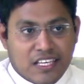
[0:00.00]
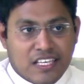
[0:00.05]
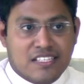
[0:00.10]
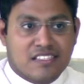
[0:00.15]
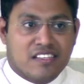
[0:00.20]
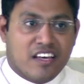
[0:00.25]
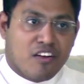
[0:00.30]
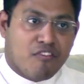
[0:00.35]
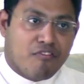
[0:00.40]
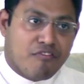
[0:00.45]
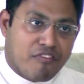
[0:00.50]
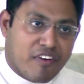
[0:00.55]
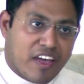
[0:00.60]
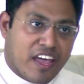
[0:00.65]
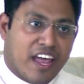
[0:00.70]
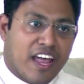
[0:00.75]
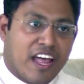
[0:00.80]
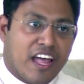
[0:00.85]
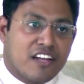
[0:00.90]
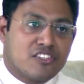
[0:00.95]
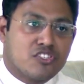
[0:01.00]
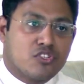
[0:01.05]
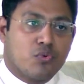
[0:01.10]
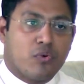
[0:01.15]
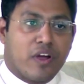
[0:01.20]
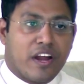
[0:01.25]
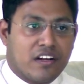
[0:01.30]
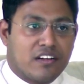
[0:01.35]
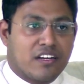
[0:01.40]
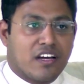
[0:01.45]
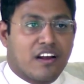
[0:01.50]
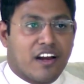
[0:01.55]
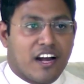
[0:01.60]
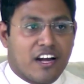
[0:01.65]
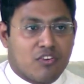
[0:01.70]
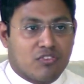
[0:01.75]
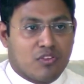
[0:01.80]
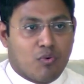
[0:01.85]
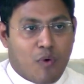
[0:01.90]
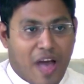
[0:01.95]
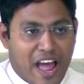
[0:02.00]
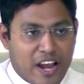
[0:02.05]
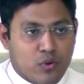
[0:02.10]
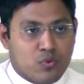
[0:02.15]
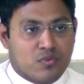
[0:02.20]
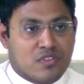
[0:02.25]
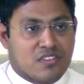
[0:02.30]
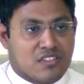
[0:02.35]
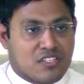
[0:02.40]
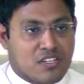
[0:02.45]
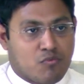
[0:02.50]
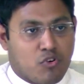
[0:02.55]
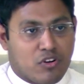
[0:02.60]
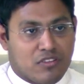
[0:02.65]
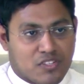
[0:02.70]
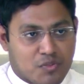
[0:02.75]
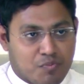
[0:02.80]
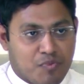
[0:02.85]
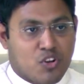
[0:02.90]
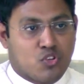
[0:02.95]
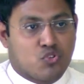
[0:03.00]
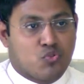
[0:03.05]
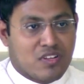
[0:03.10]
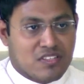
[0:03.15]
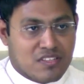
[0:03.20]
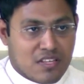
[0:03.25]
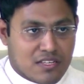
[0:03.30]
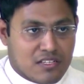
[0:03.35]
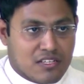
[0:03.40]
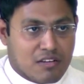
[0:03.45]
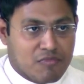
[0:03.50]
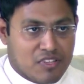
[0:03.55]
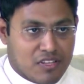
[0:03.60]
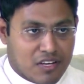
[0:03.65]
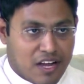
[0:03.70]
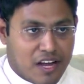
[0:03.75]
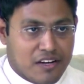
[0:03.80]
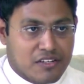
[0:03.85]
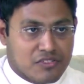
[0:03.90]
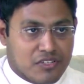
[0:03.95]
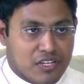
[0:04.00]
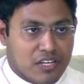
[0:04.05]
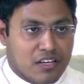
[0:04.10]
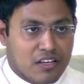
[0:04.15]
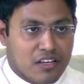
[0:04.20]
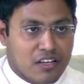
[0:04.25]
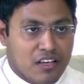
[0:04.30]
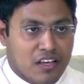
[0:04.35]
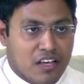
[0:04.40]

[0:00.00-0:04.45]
is there a way to integrate to the value system or the spiritual system in the country?